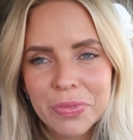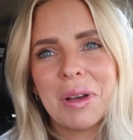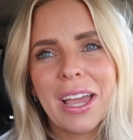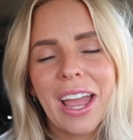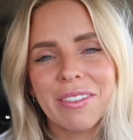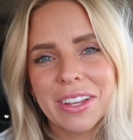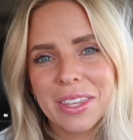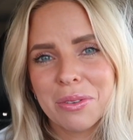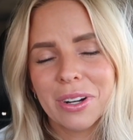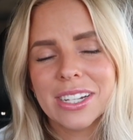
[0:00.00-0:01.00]
But
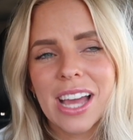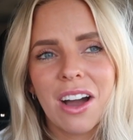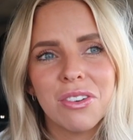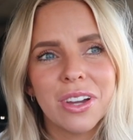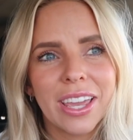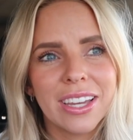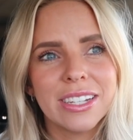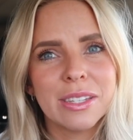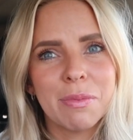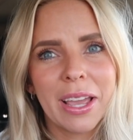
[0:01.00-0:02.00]
everything worked out
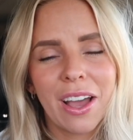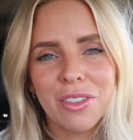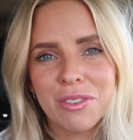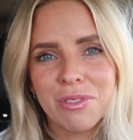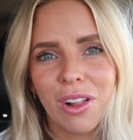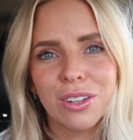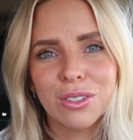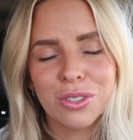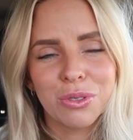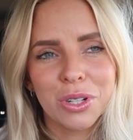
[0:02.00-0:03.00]
and my other
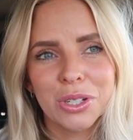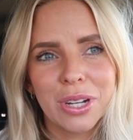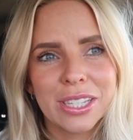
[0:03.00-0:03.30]
follicles grew.